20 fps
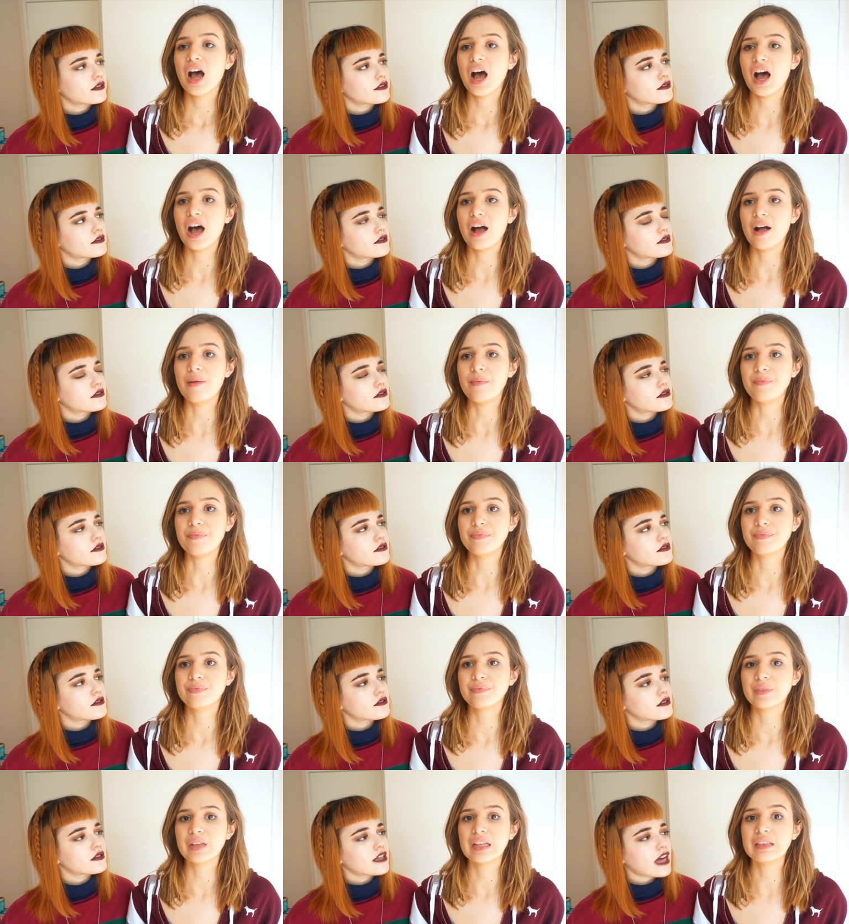
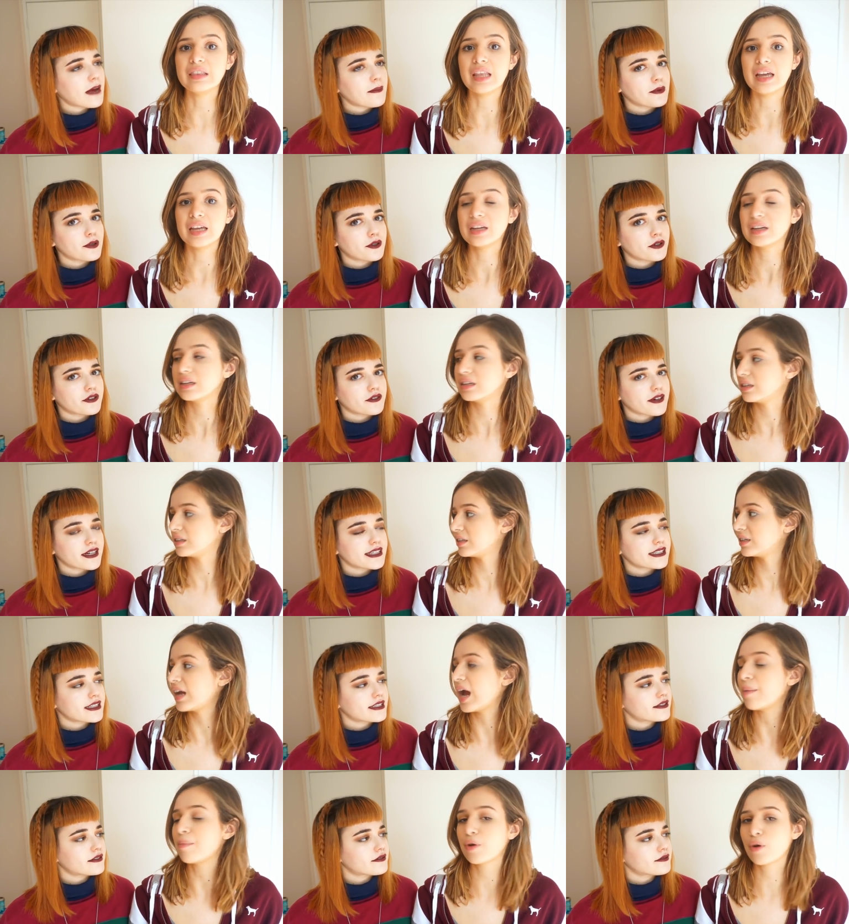Speaker 1: Um, Capricorn like, rising.
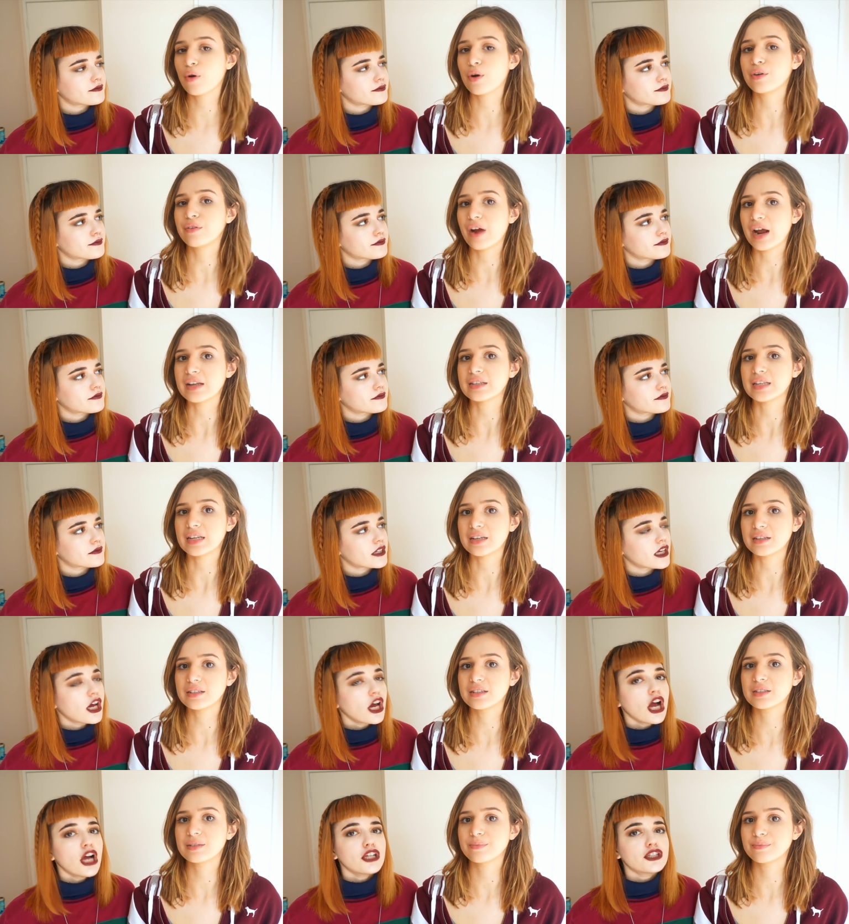Capricorn
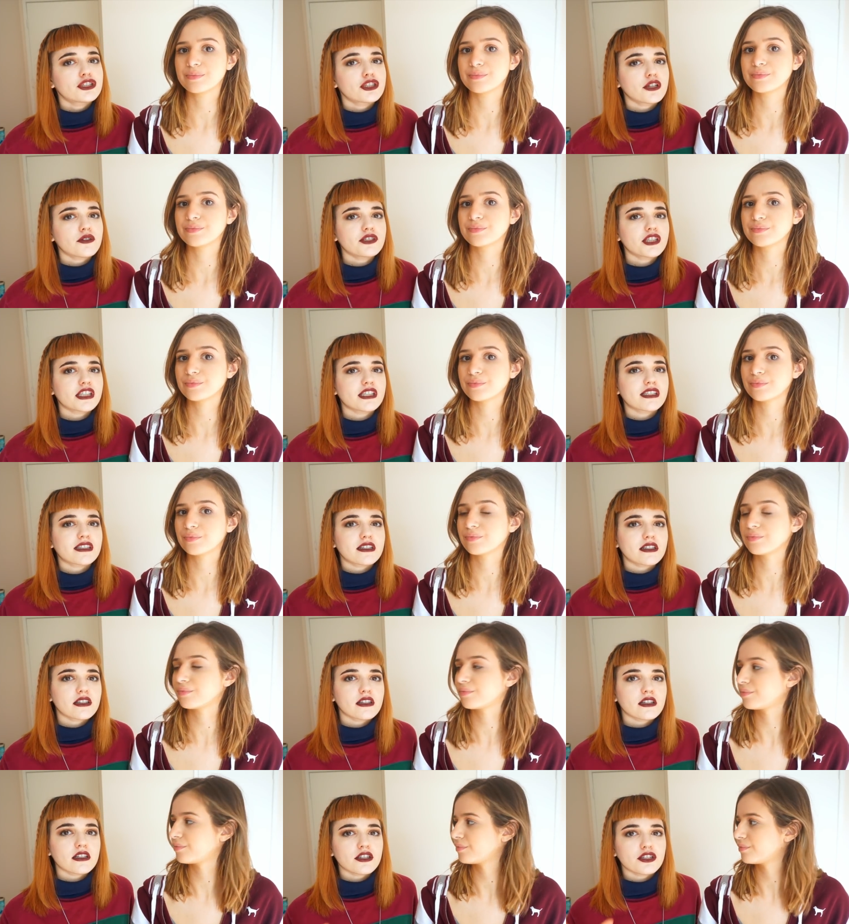risings.
Speaker 2: So just
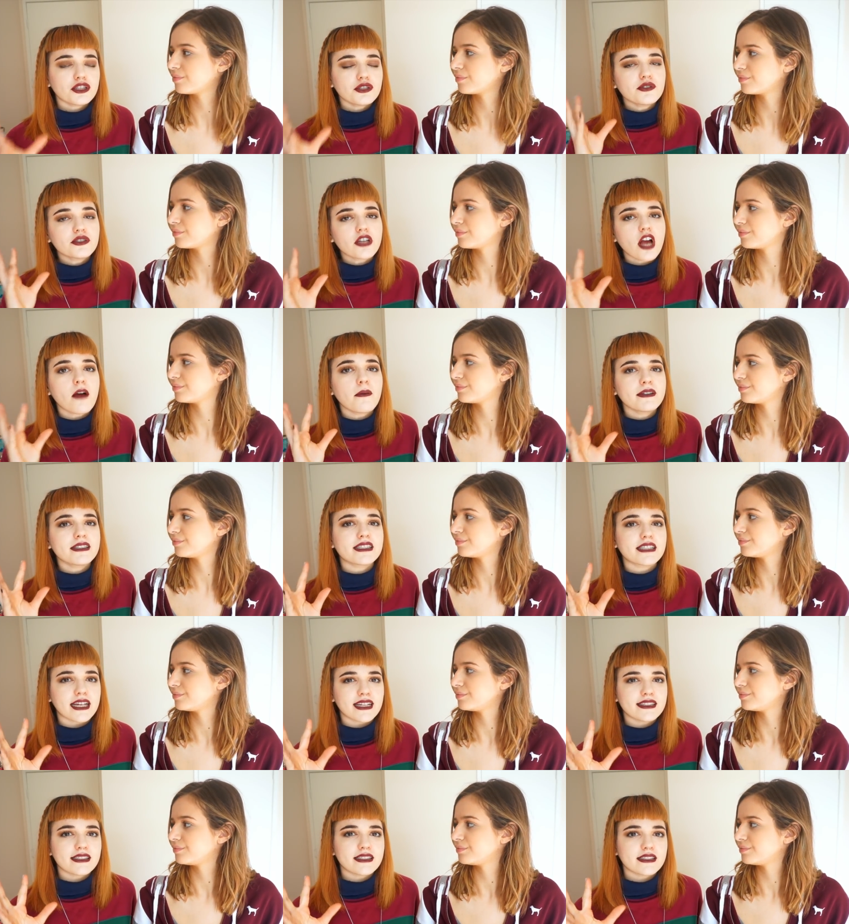use common
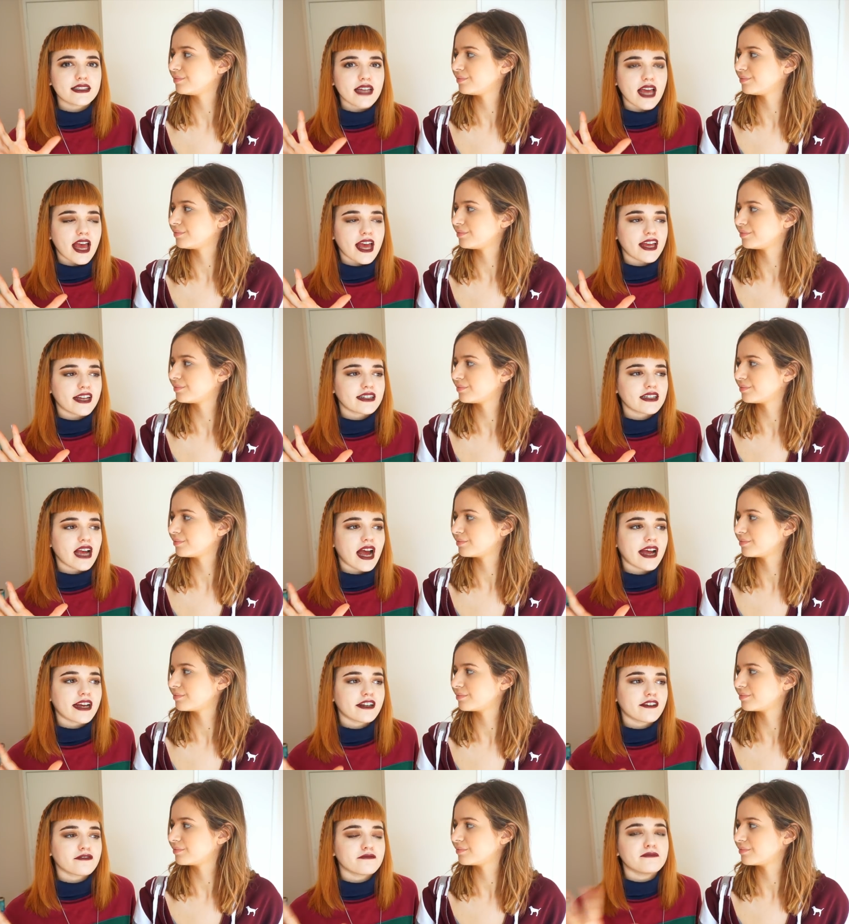sense and
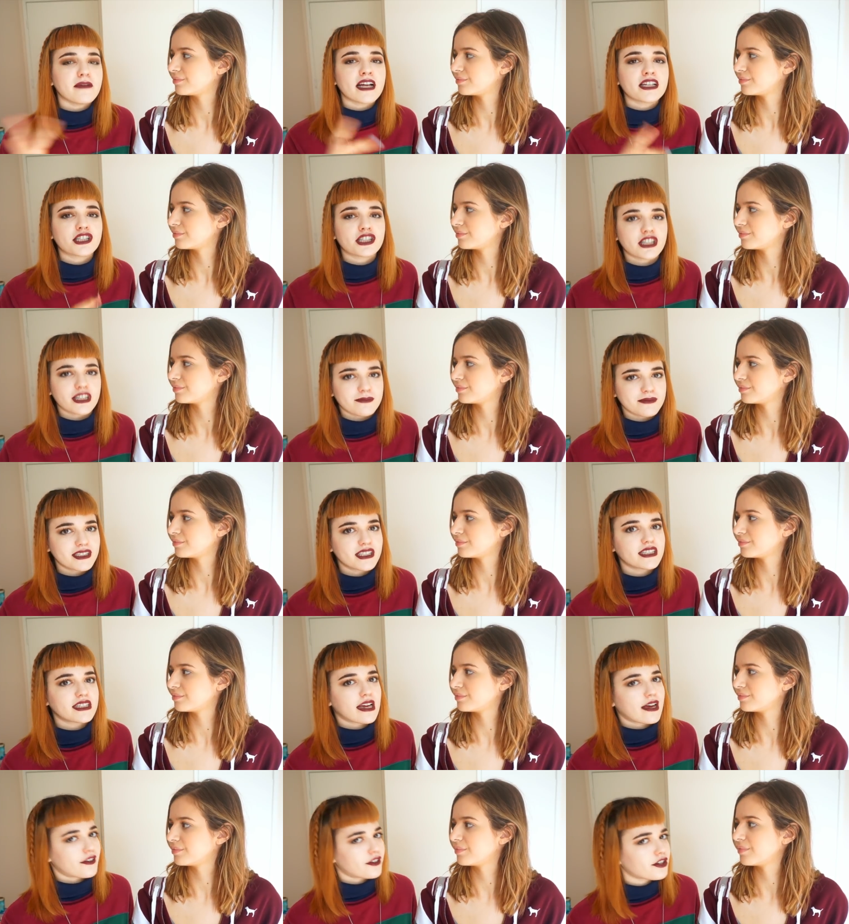kind of mesh them
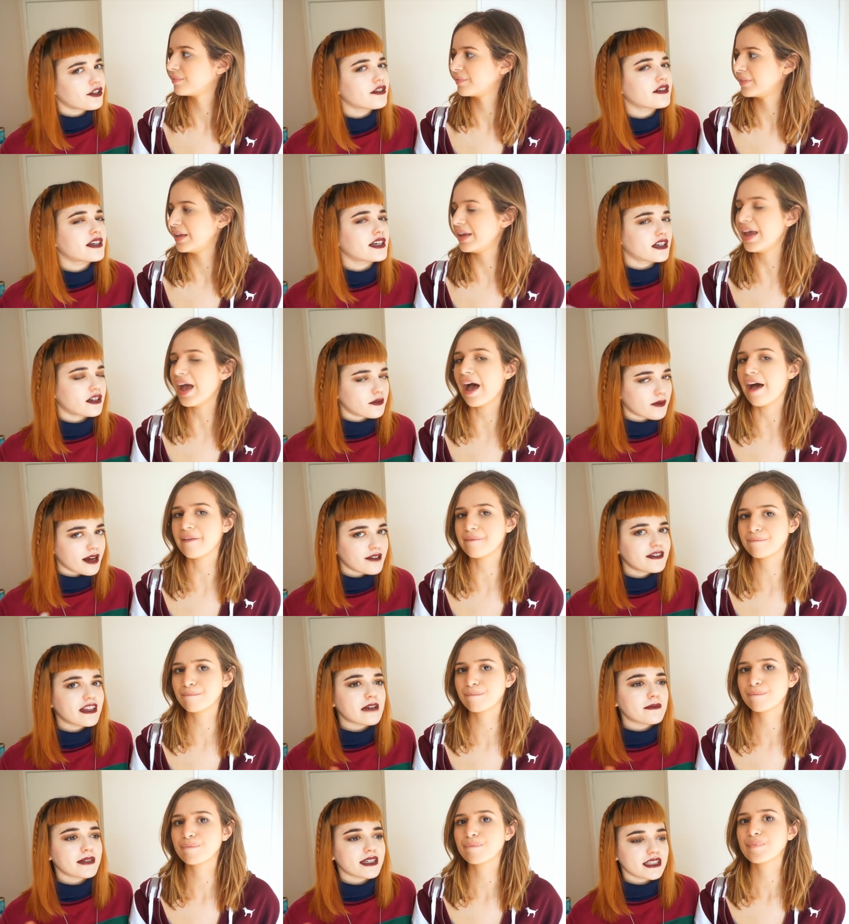together. yeah, if
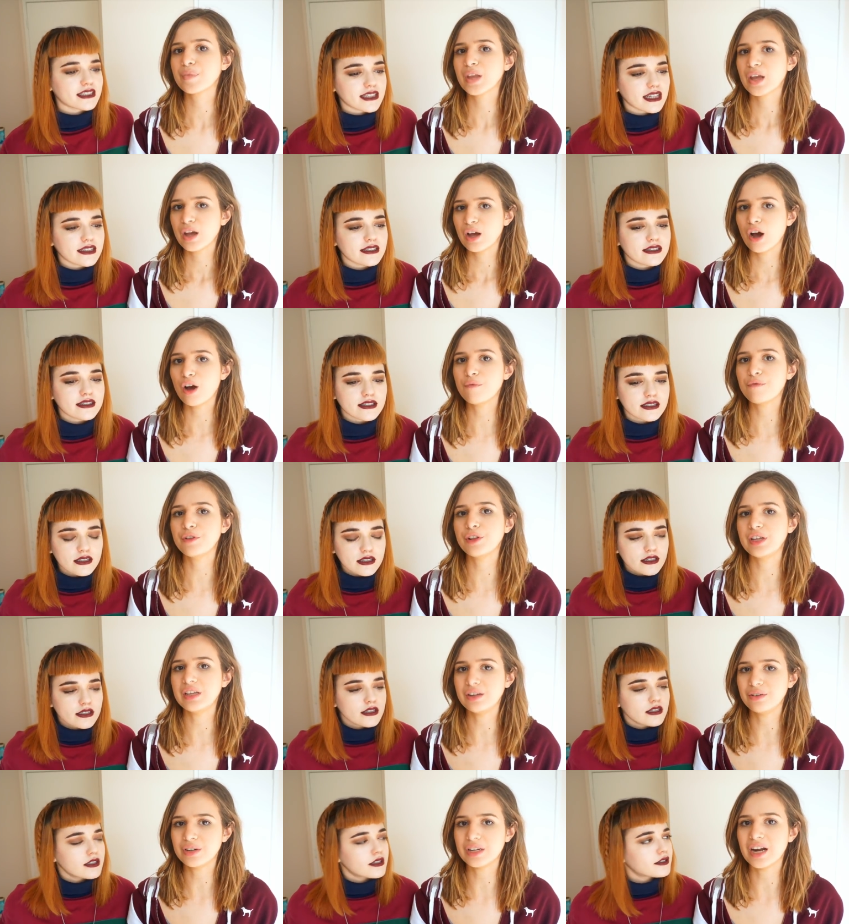
Speaker 1: that makes sense. Hopefully,
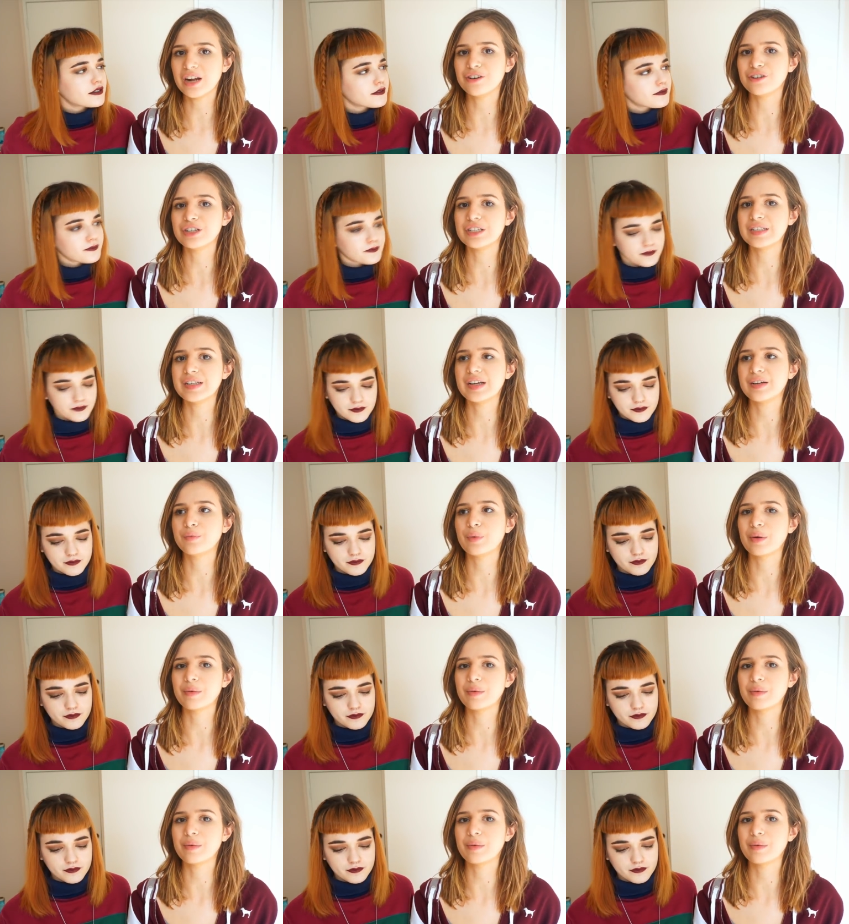you can understand